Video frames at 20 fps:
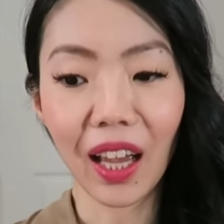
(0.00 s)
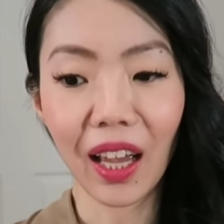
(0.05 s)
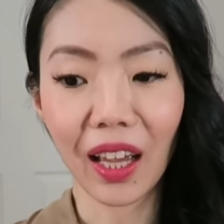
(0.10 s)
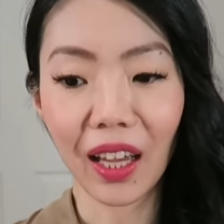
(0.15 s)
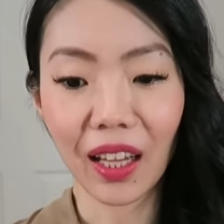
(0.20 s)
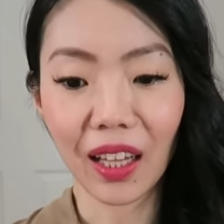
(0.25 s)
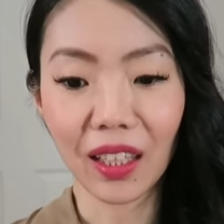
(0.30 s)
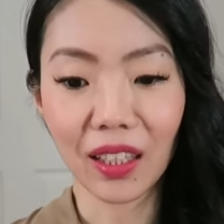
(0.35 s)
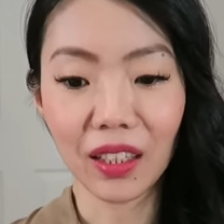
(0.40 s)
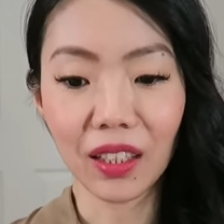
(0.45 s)

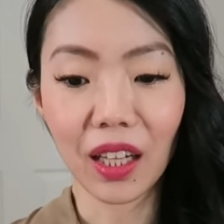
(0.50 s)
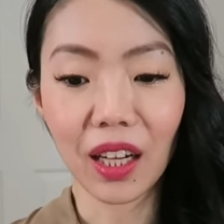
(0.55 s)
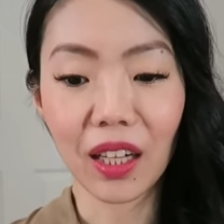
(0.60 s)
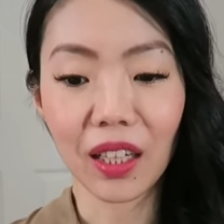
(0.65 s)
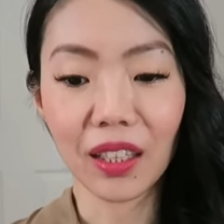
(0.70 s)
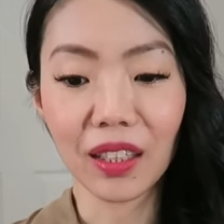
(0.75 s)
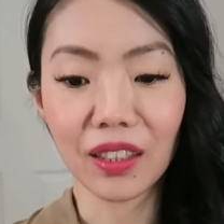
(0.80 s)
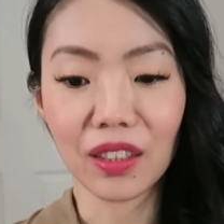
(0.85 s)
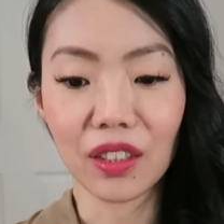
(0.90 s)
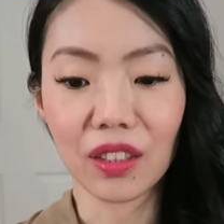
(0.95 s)
and
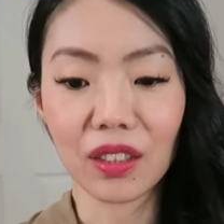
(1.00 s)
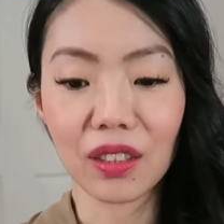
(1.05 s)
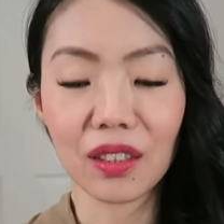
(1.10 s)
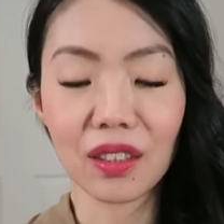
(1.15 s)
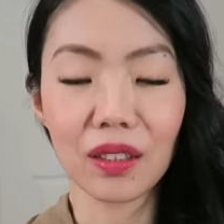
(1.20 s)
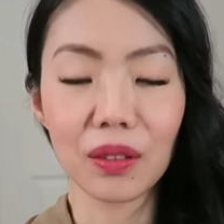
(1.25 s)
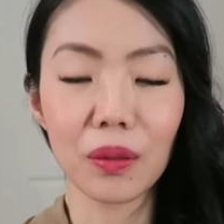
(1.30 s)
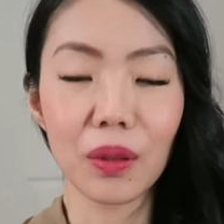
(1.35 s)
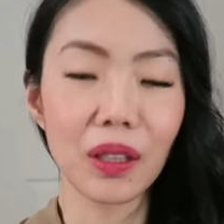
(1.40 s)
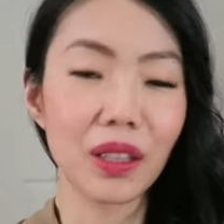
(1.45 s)
I
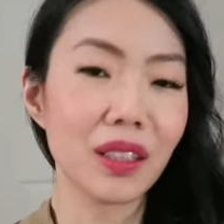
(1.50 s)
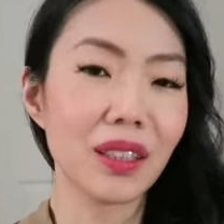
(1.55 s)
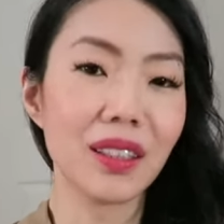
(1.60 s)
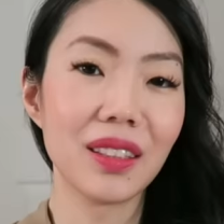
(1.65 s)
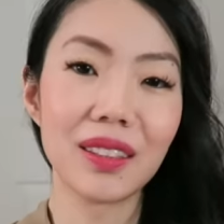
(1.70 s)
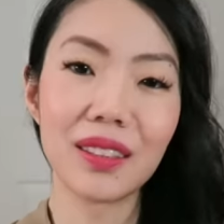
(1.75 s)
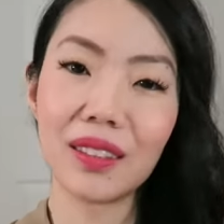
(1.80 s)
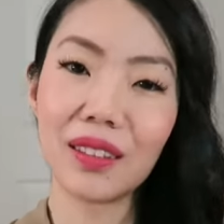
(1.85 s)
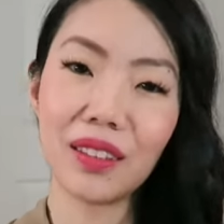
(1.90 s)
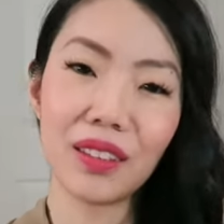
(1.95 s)
just want
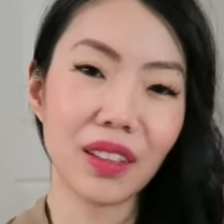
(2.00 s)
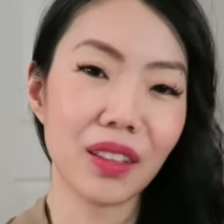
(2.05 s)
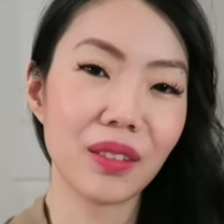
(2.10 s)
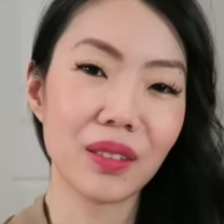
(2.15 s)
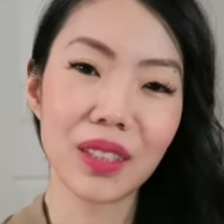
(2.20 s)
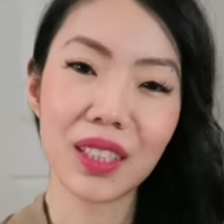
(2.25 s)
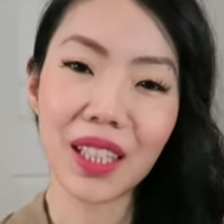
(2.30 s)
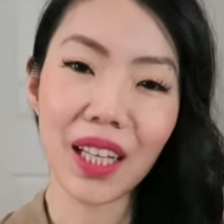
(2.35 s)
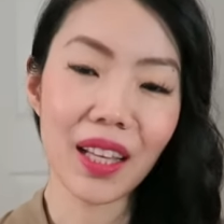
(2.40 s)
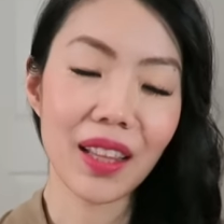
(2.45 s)
to, you
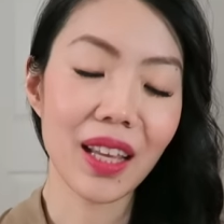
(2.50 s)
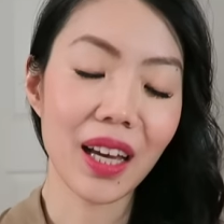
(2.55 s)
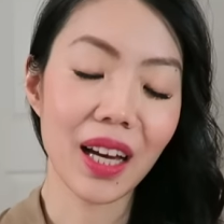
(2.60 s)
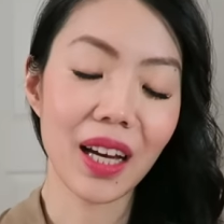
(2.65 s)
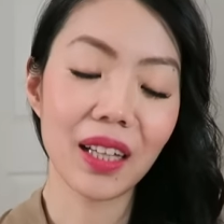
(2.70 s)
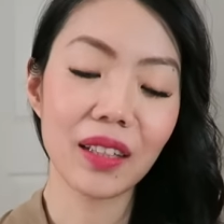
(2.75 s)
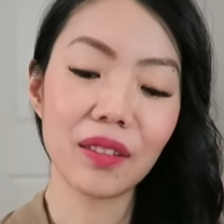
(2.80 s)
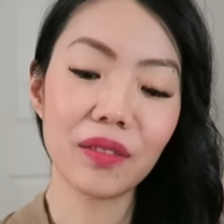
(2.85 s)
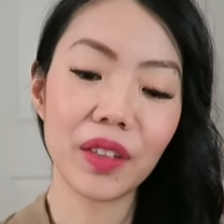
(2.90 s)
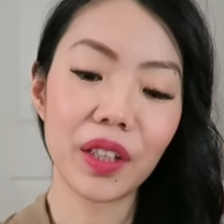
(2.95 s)
know, say
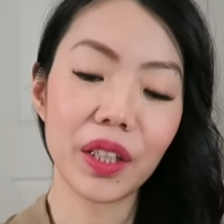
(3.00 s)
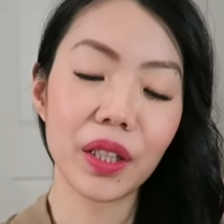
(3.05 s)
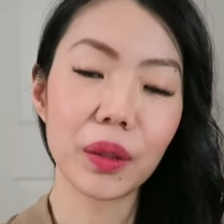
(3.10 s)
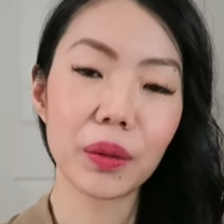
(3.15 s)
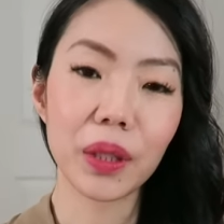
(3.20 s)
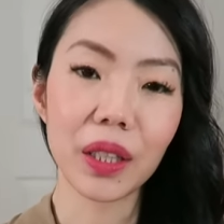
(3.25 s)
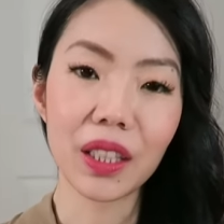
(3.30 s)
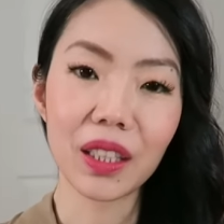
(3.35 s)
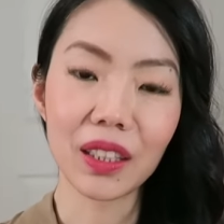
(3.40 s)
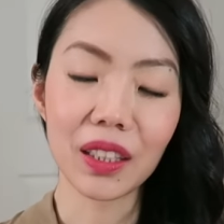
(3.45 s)
that very
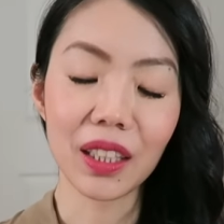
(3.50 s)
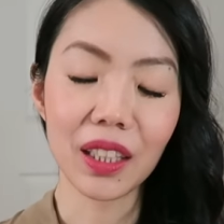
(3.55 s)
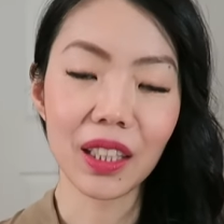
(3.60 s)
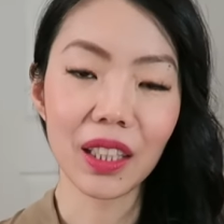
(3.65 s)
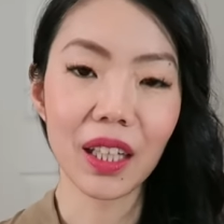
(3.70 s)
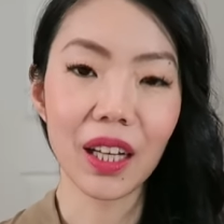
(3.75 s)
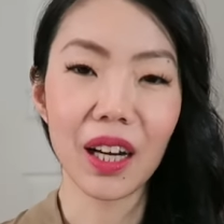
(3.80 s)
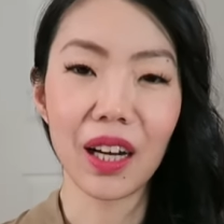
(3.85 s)
quickly.